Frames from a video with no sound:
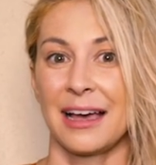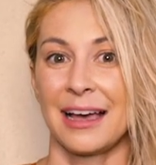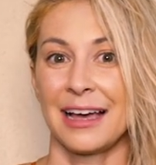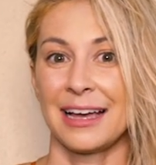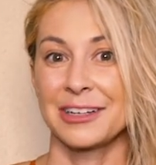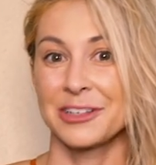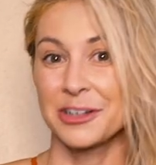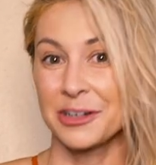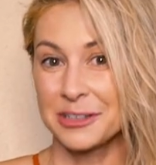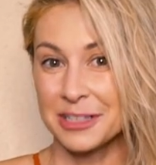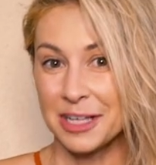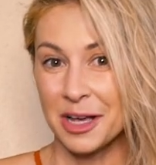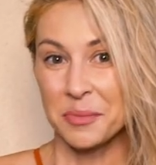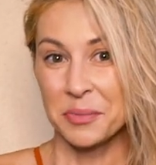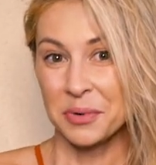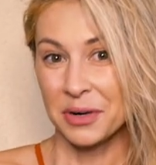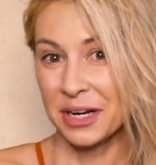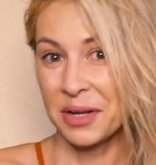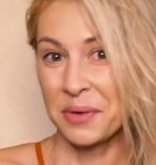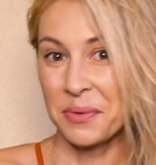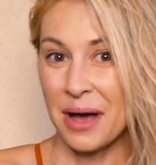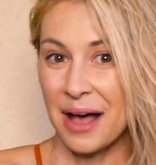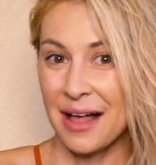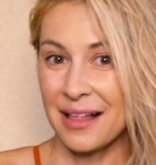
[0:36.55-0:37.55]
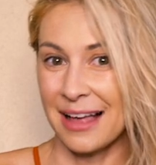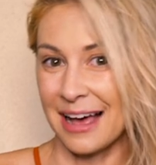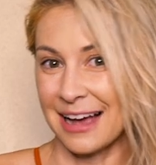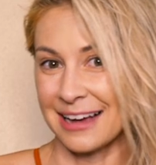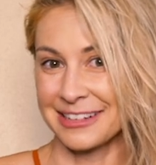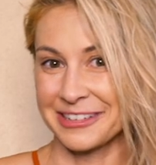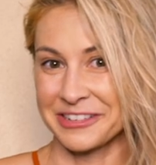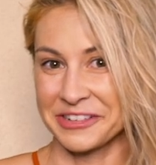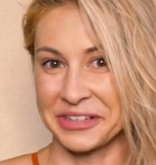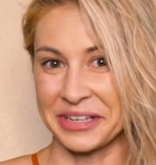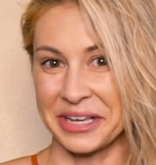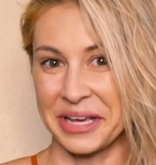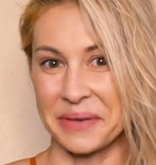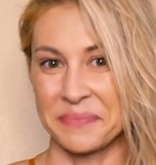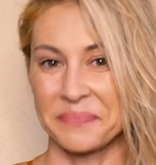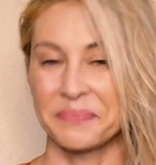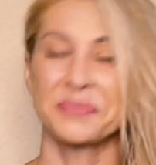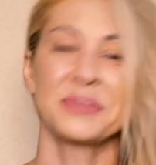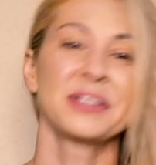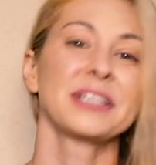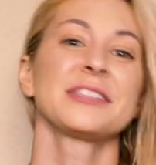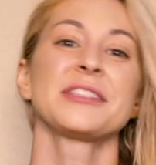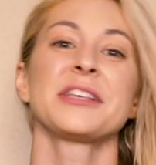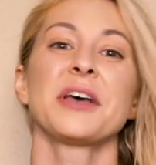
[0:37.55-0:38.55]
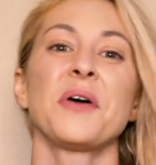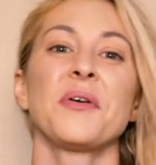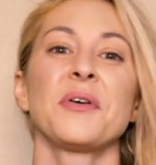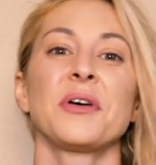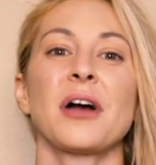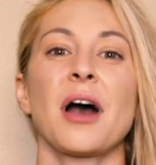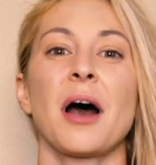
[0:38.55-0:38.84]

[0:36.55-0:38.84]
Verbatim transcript: It turns out pretty well, actually. So,